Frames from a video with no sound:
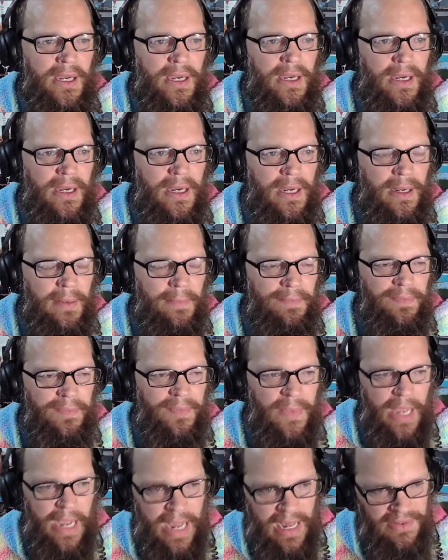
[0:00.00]

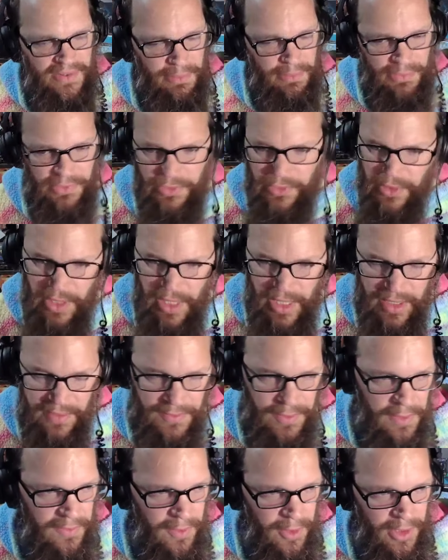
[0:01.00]
Um, as I'm sure a lot
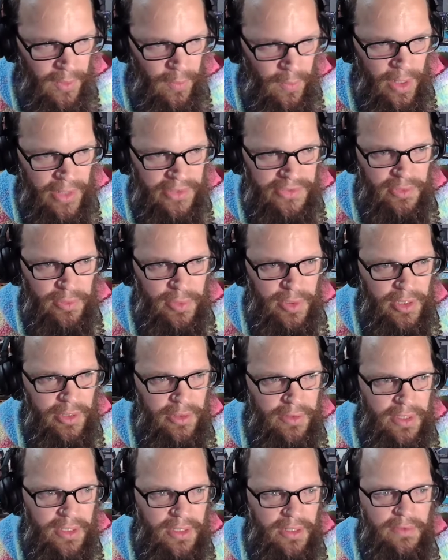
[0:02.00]
of you have already watched the
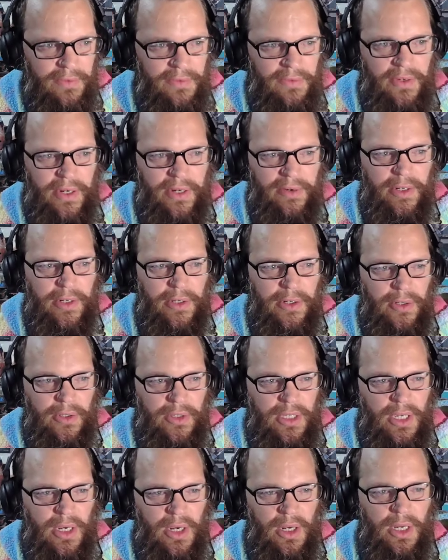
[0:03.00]
reunion very
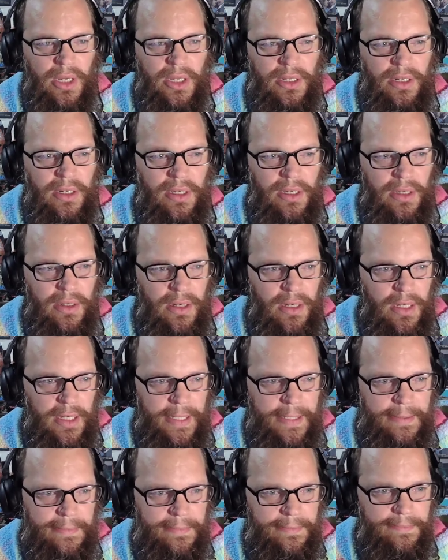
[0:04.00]
early on.
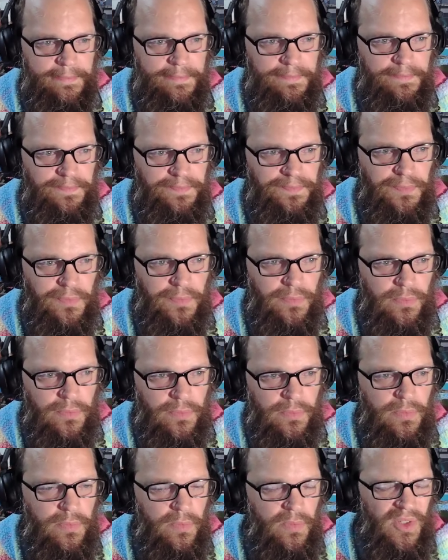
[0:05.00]
Um,
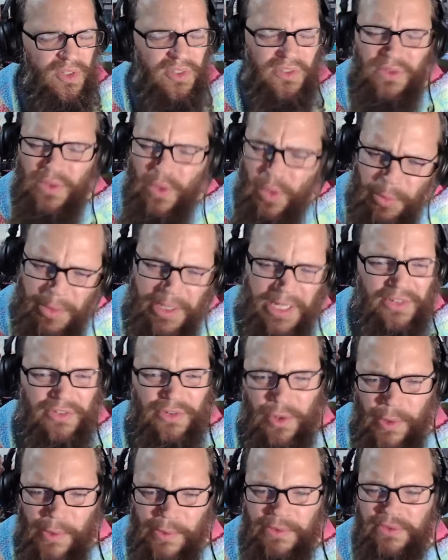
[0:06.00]
so many
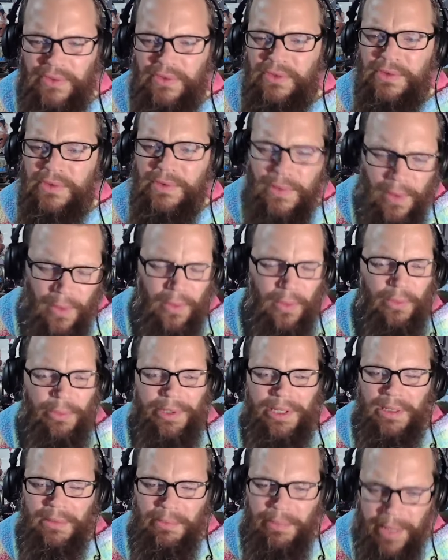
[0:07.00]
jokes, so
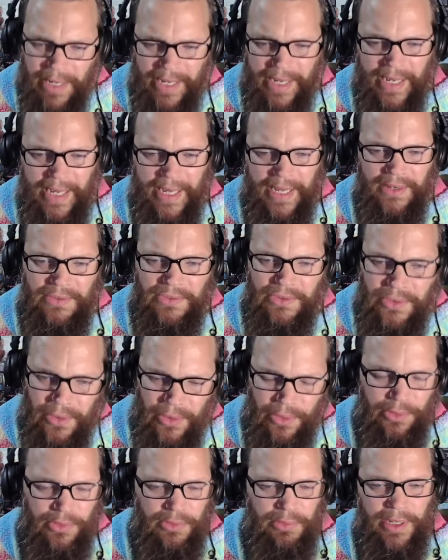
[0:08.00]
many bad
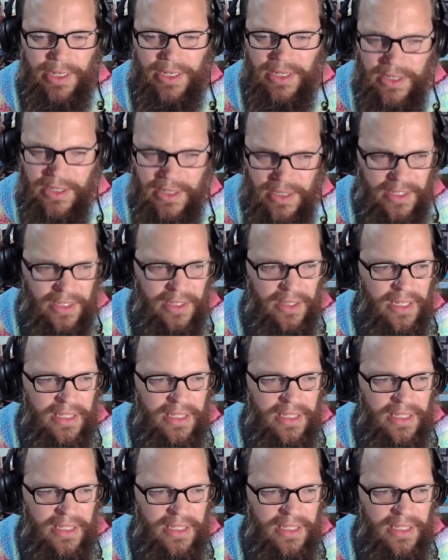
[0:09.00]
jokes by Nick.